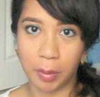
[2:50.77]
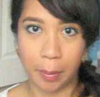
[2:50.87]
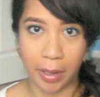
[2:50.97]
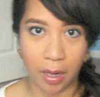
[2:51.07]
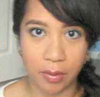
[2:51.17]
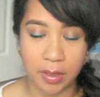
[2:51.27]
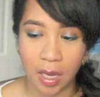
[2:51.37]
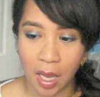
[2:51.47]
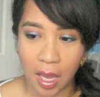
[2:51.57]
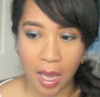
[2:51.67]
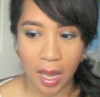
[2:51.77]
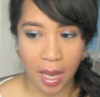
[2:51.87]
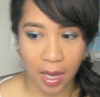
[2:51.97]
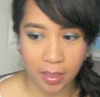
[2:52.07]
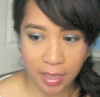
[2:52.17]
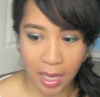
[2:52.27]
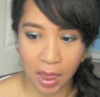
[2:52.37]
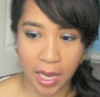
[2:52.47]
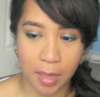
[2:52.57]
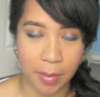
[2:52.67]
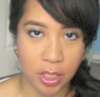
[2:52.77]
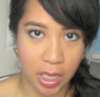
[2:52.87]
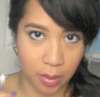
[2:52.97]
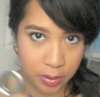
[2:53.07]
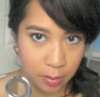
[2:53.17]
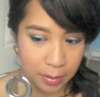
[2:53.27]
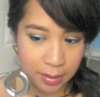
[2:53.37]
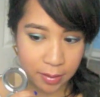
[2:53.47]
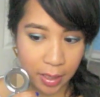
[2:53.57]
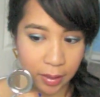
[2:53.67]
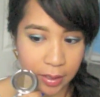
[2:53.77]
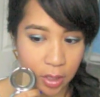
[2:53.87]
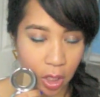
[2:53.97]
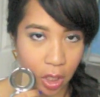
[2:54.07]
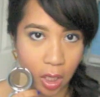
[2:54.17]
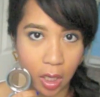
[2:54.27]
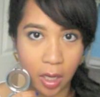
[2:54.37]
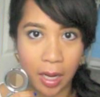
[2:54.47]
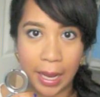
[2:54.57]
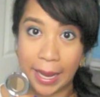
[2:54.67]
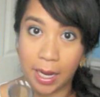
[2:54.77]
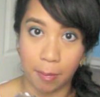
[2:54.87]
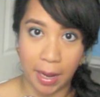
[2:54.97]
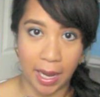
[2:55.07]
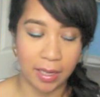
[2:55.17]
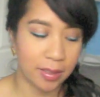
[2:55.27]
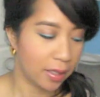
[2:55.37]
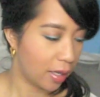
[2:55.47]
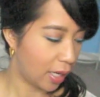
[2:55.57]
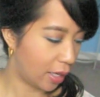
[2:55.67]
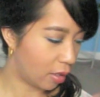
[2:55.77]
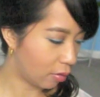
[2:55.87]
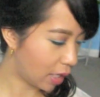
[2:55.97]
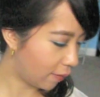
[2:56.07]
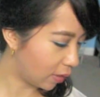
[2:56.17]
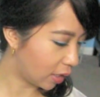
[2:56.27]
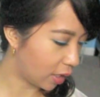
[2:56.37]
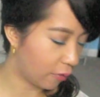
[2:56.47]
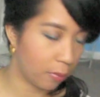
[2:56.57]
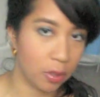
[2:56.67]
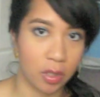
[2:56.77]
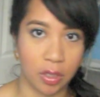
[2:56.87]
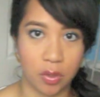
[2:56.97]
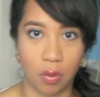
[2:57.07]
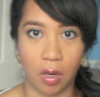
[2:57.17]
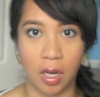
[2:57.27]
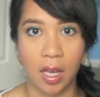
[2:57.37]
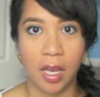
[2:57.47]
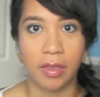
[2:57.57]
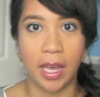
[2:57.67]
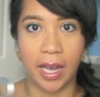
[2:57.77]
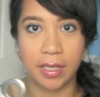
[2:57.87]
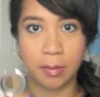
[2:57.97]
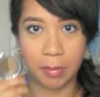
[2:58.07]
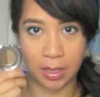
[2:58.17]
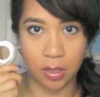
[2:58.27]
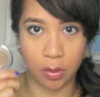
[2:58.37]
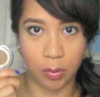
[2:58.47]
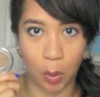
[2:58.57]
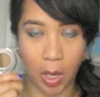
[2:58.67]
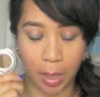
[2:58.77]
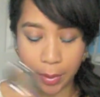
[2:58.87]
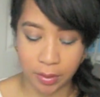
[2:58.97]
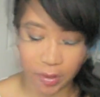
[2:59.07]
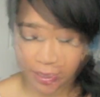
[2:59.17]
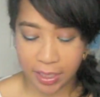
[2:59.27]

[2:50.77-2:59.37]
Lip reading: my brows. And I like my shadows to be slightly darker and matte, and I don't have anything from the drugstore that meets those requirements. So